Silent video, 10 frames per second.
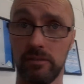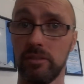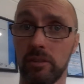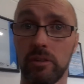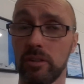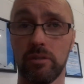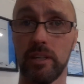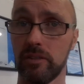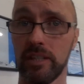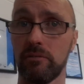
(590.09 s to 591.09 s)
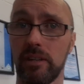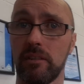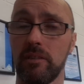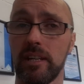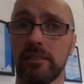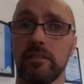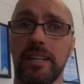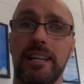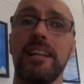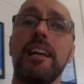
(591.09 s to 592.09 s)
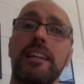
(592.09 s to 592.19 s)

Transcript: You'll go to the toilet to get rid of the rest, okay?